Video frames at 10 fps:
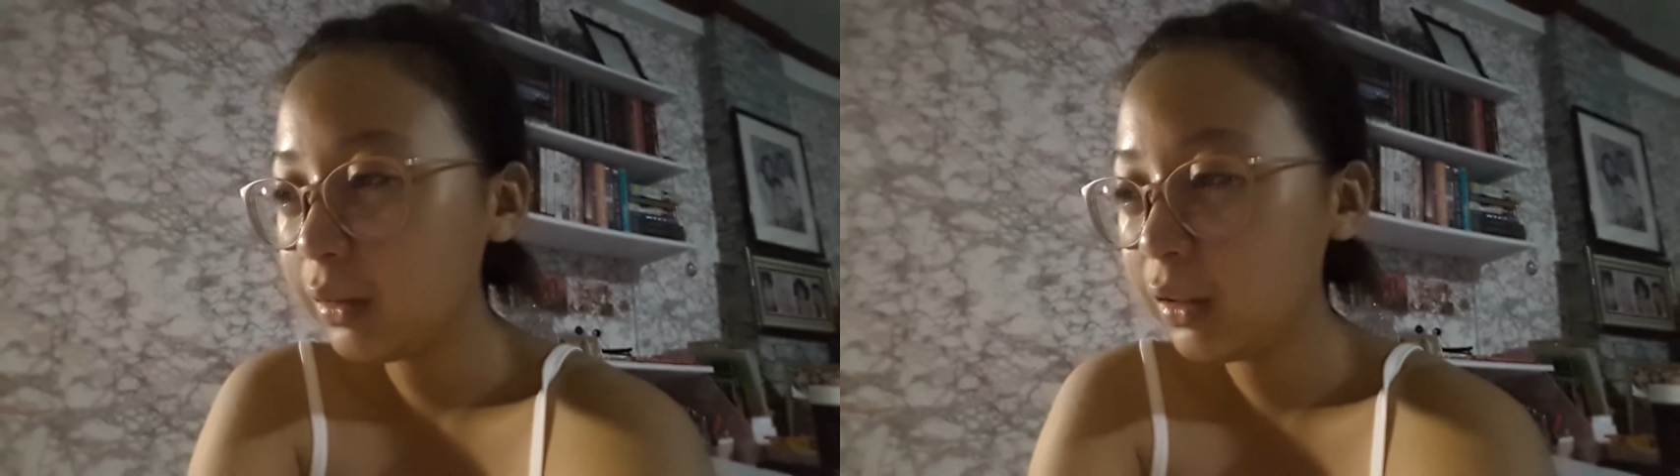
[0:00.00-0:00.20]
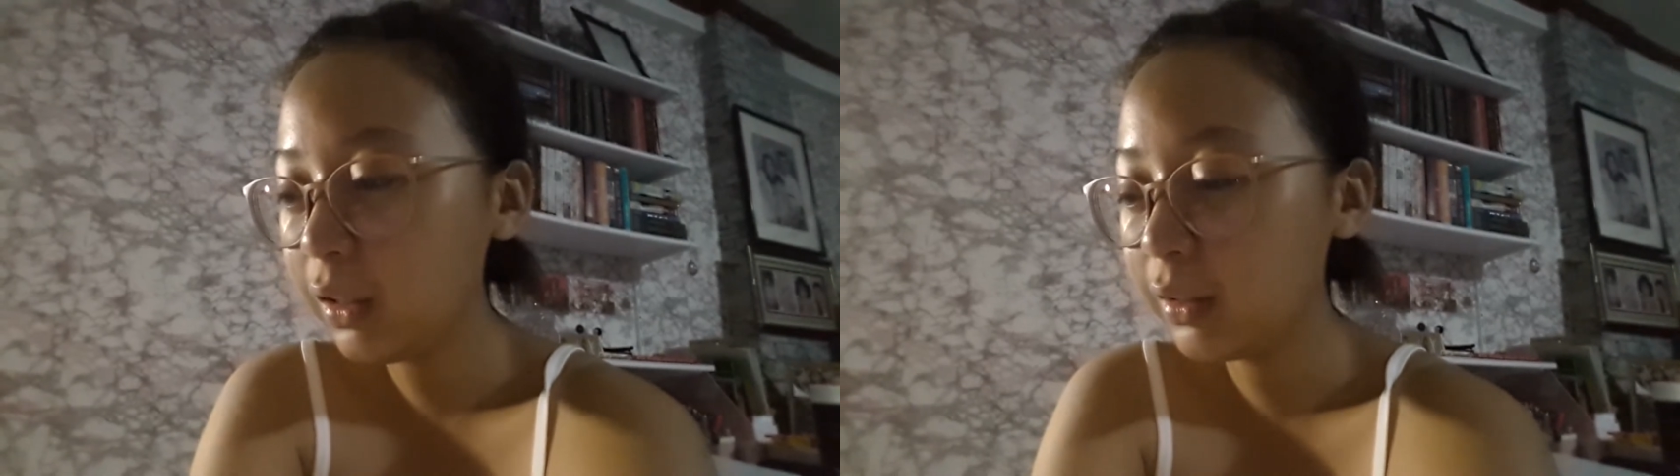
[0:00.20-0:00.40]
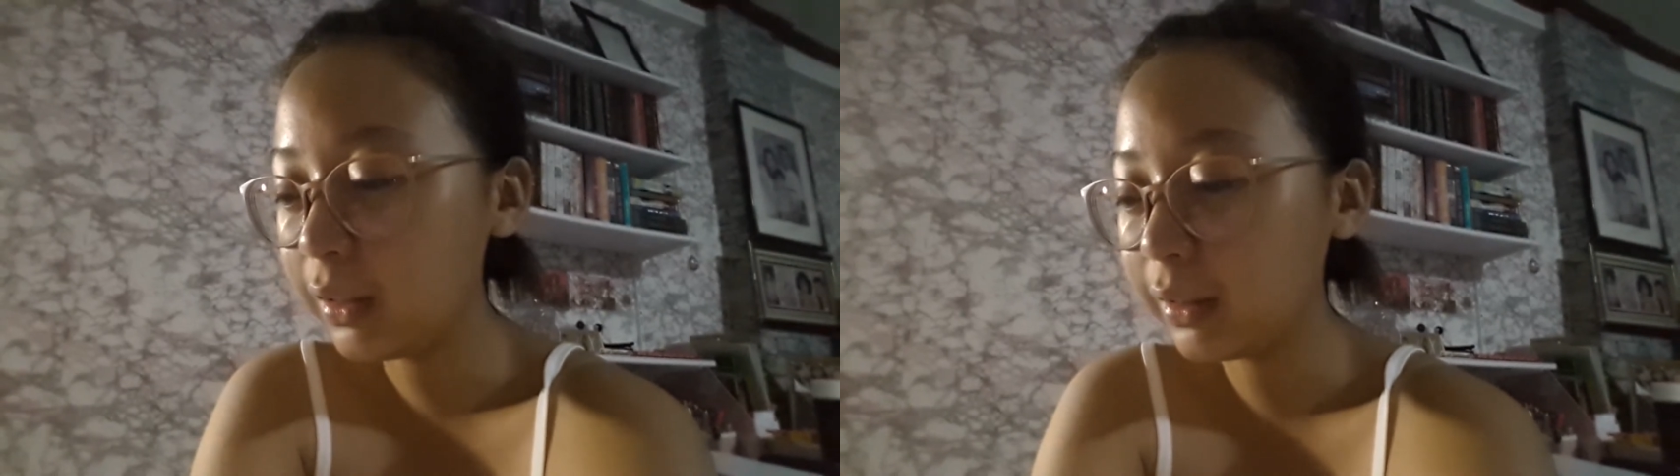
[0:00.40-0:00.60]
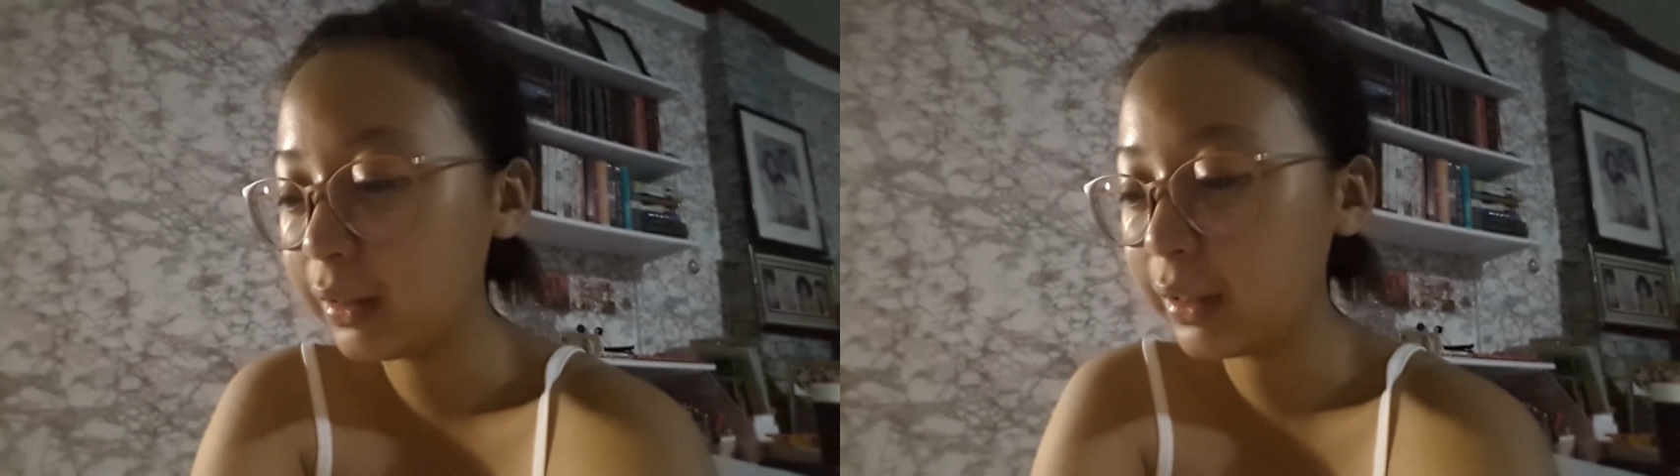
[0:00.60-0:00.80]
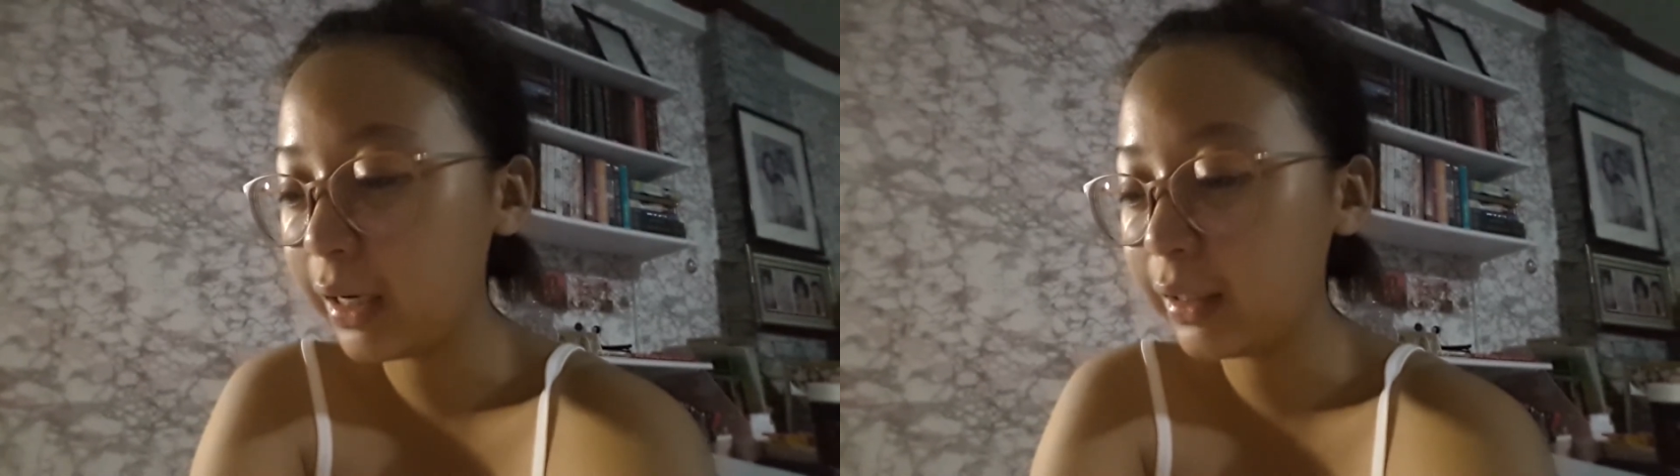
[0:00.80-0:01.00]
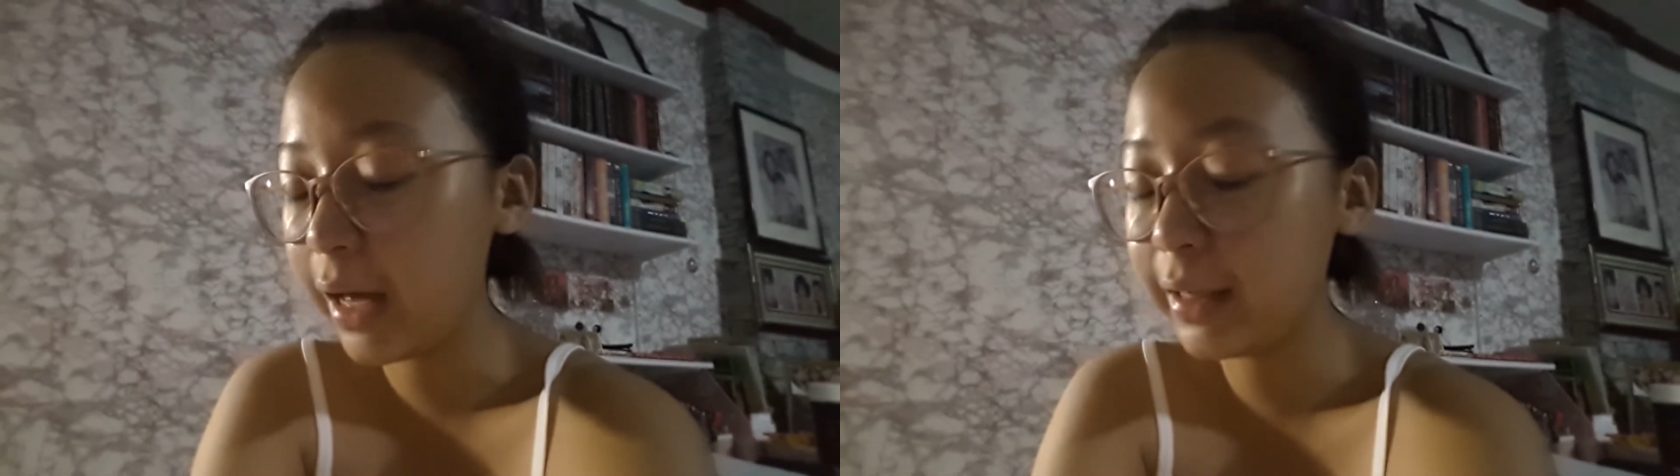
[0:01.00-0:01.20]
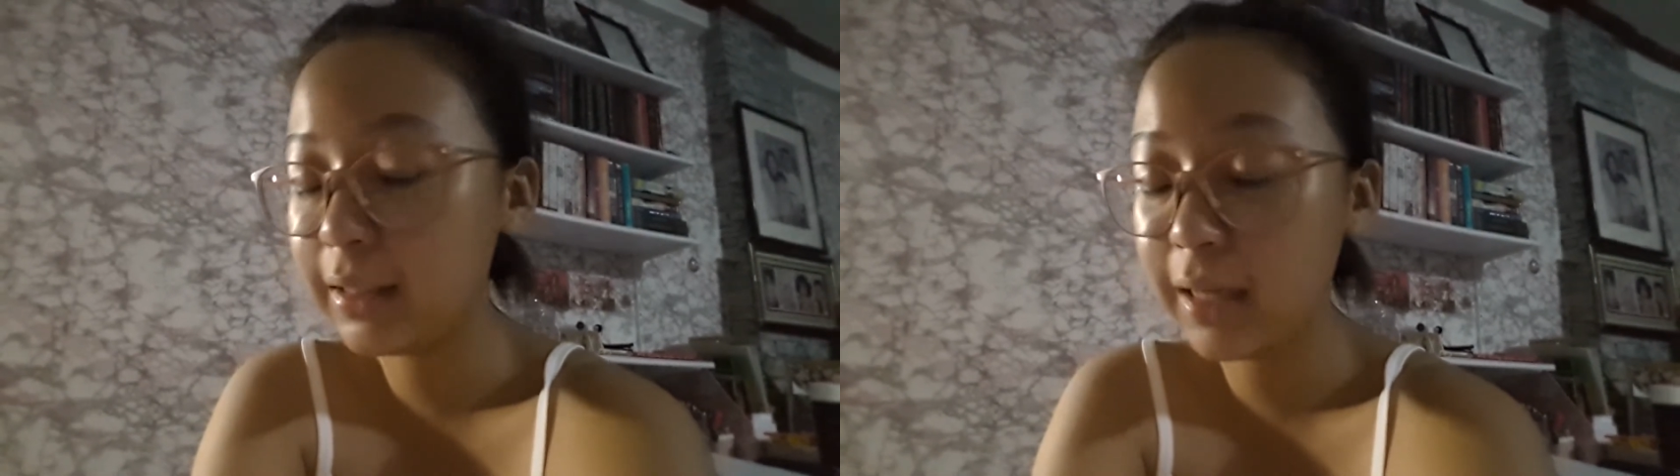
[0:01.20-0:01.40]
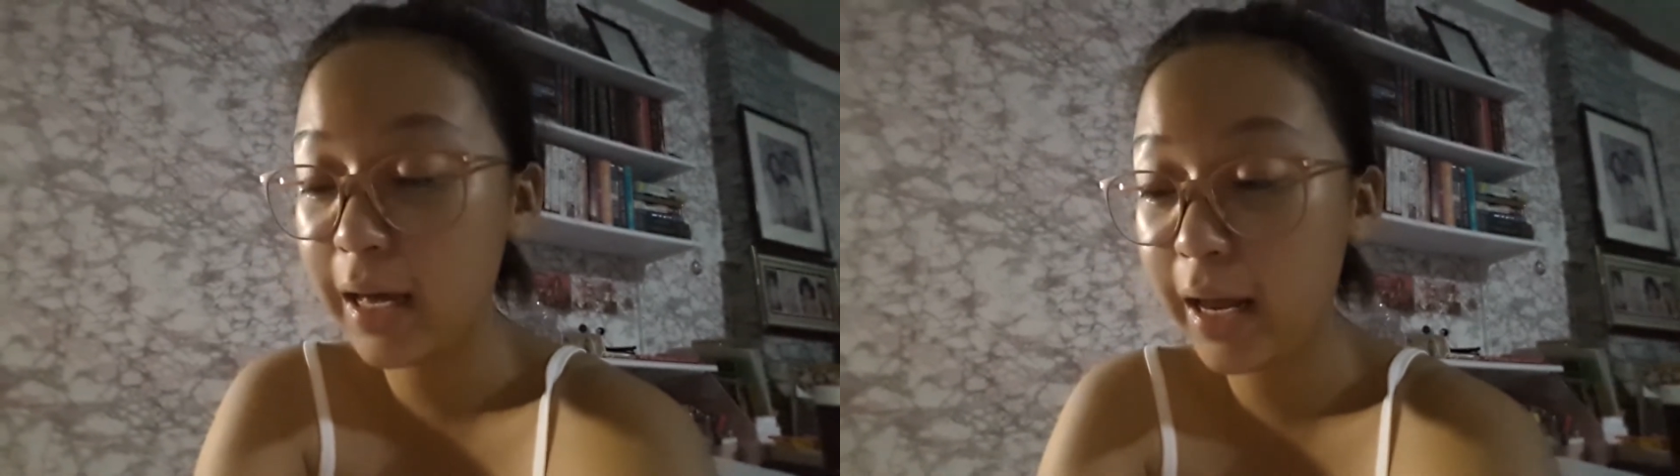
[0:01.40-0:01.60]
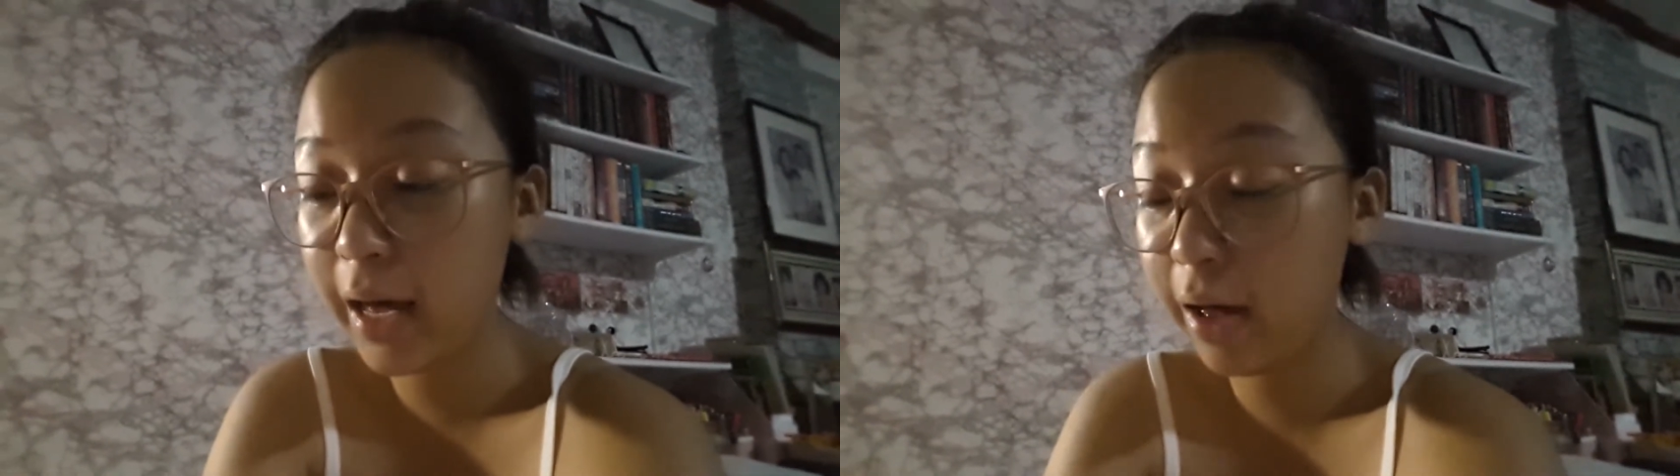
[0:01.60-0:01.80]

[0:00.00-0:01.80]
I just can't. I